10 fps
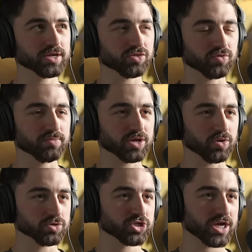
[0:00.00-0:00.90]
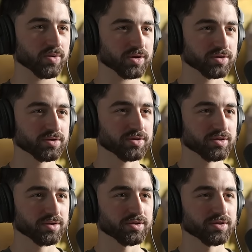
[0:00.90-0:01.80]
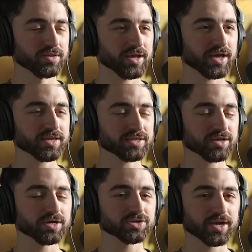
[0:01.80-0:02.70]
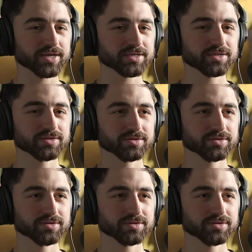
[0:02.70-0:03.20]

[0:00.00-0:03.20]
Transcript: like a three minute cold shower. Yeah, like I like the contrast. Well, yeah,